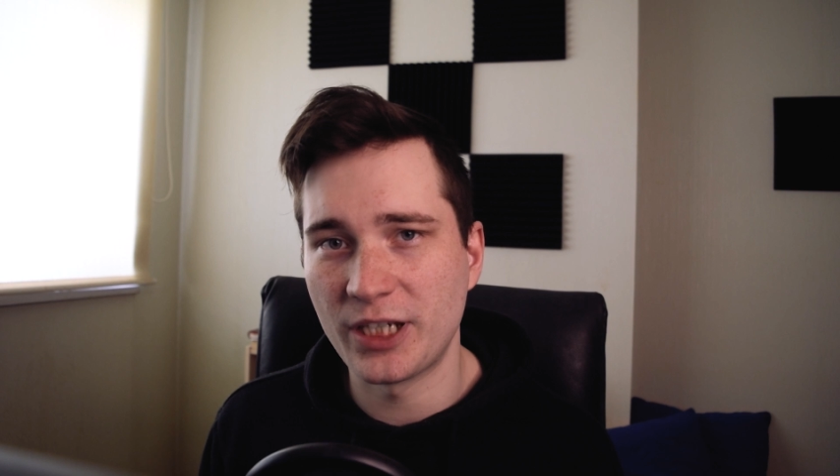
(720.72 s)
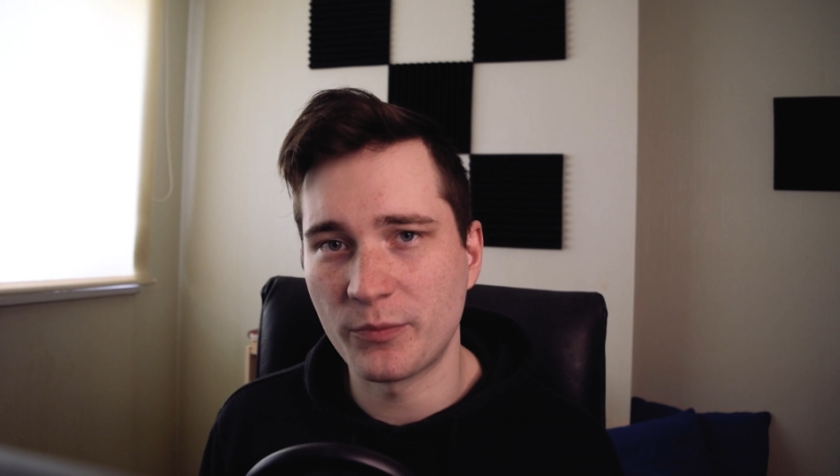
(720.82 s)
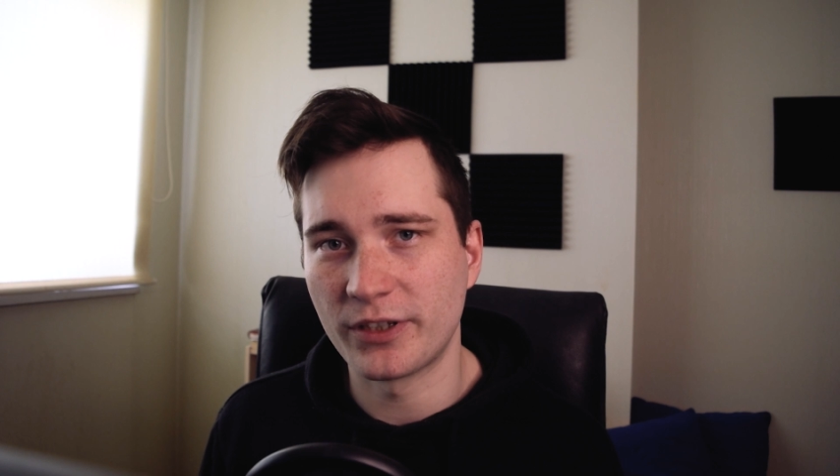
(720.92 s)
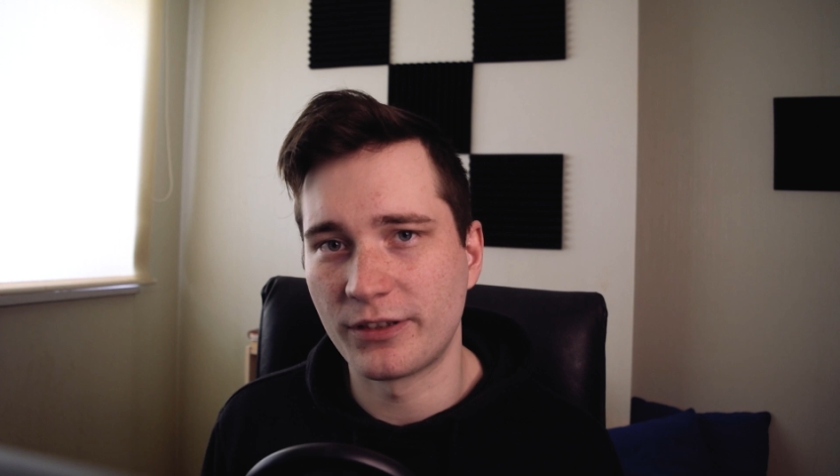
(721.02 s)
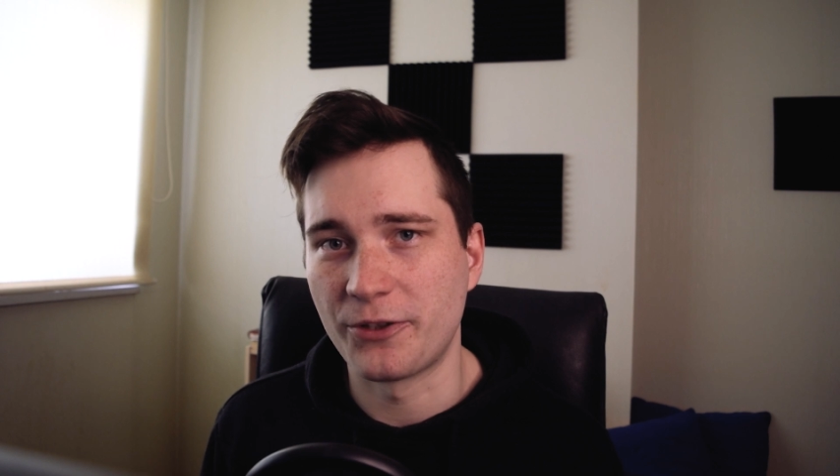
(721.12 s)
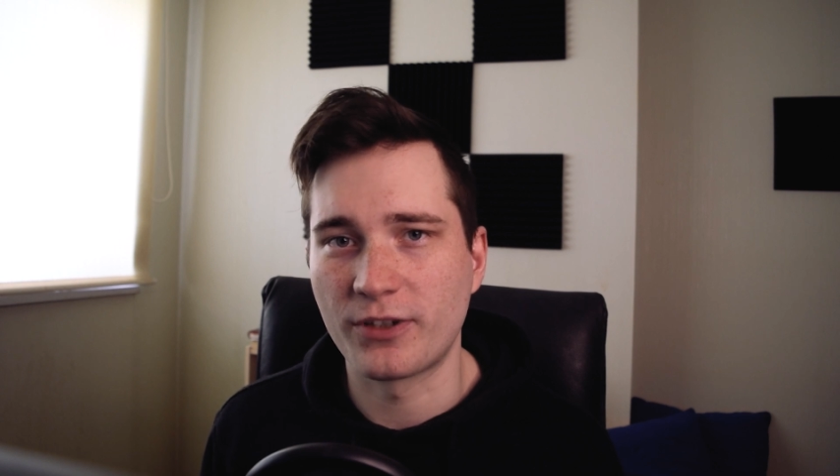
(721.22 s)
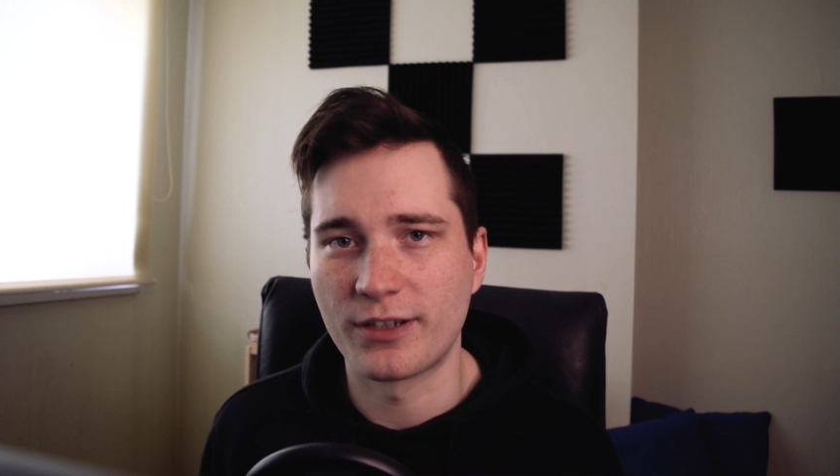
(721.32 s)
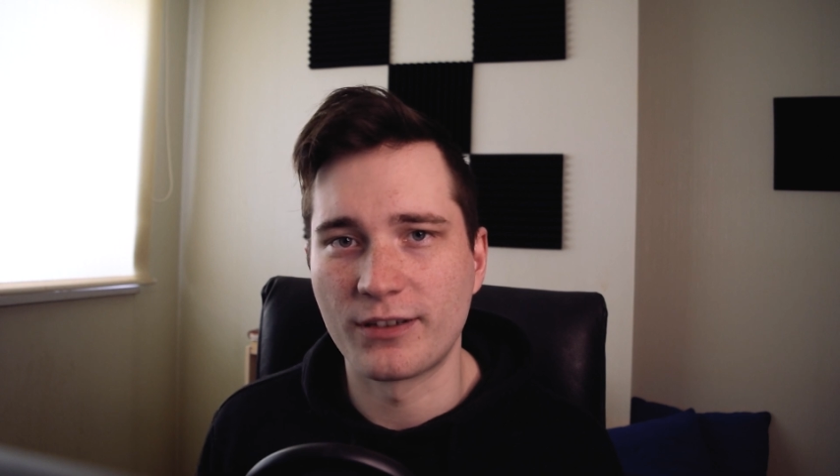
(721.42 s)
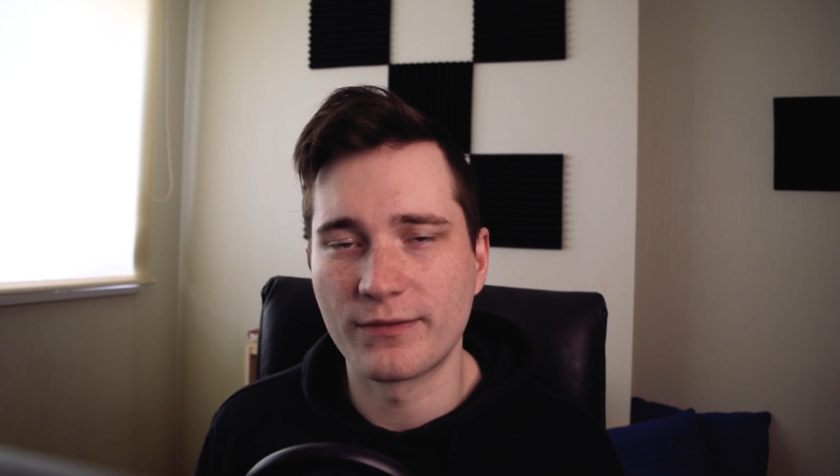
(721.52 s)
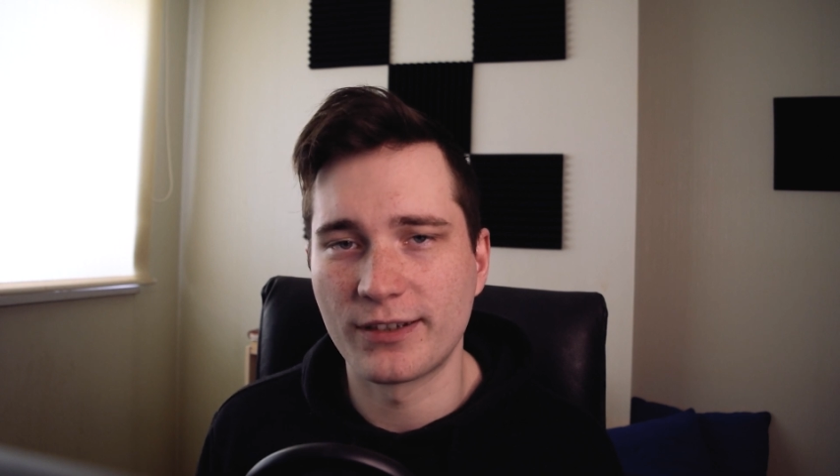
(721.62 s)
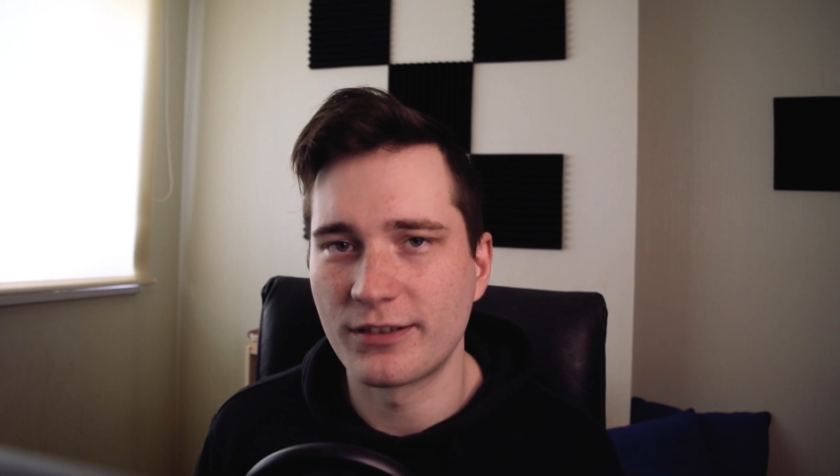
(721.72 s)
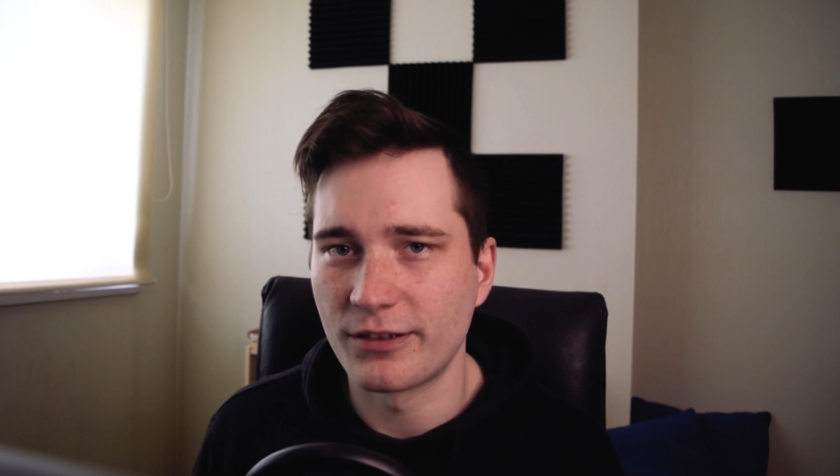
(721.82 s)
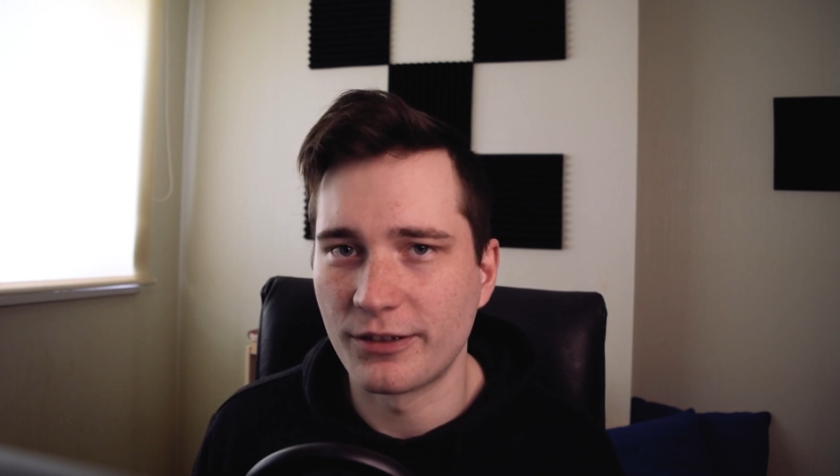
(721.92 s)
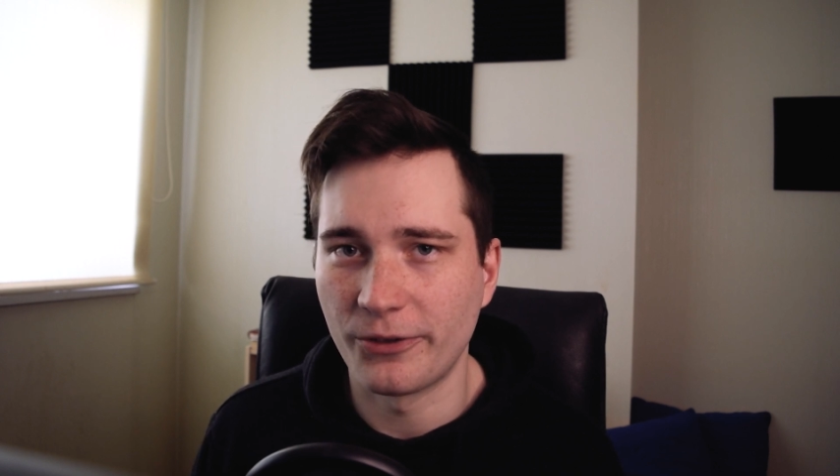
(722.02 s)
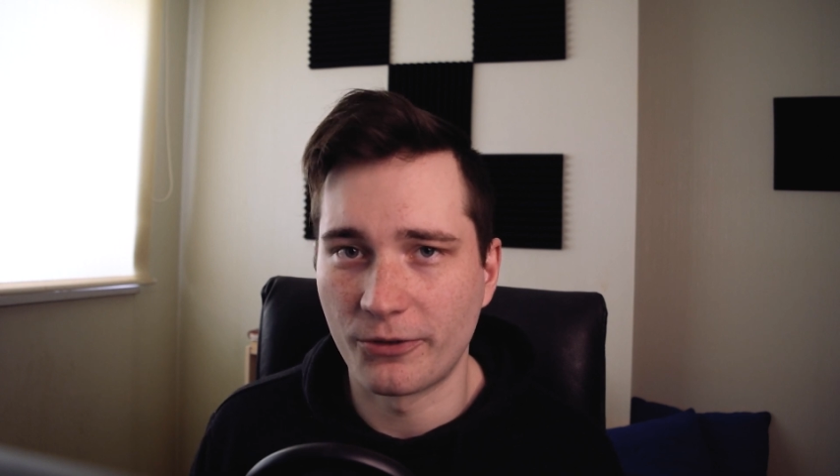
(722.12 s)
maybe you can even
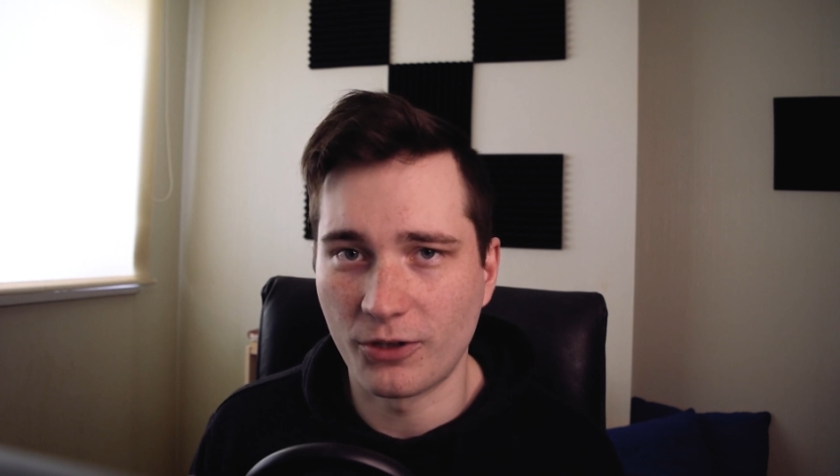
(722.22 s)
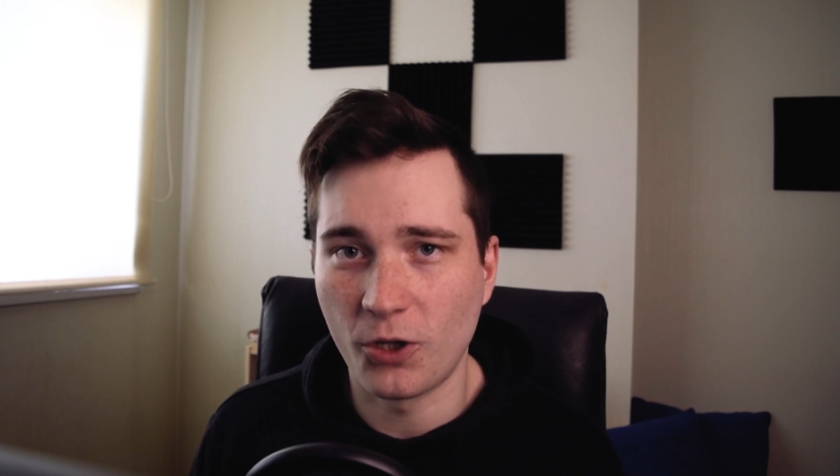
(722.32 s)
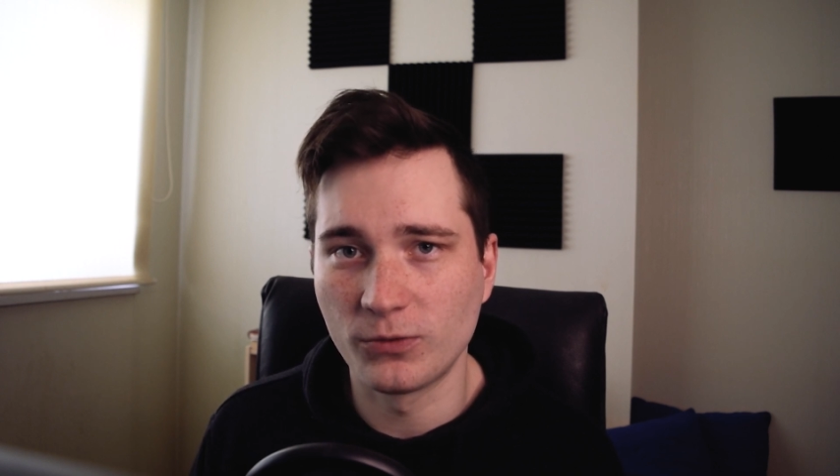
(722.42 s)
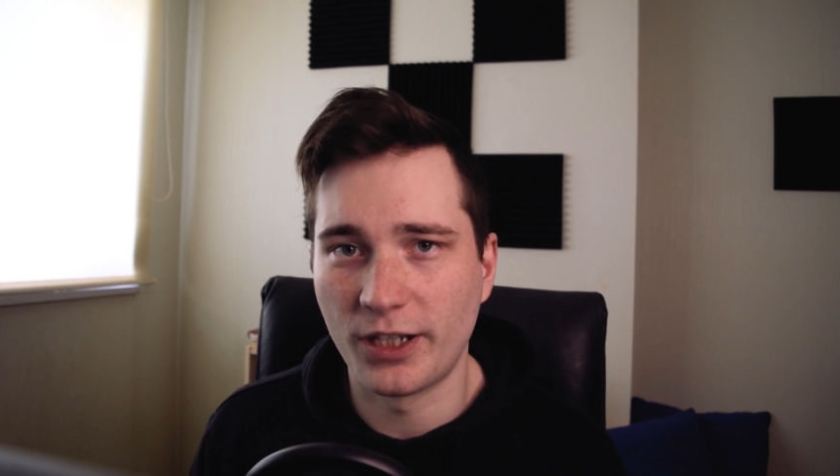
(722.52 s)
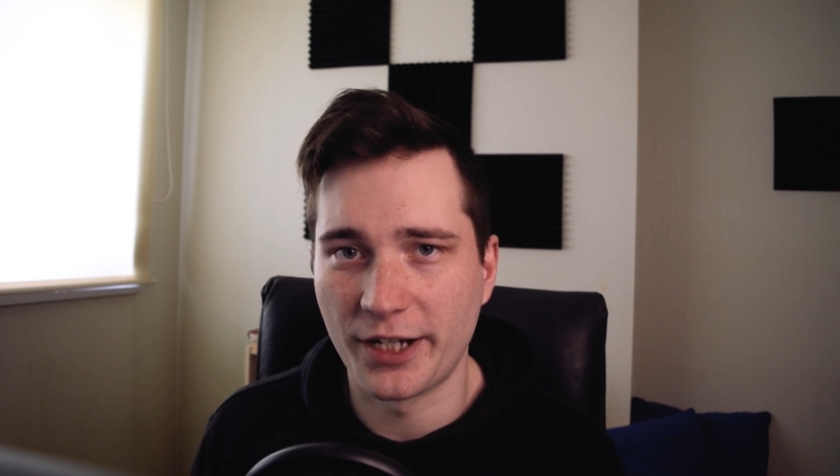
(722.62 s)
see your own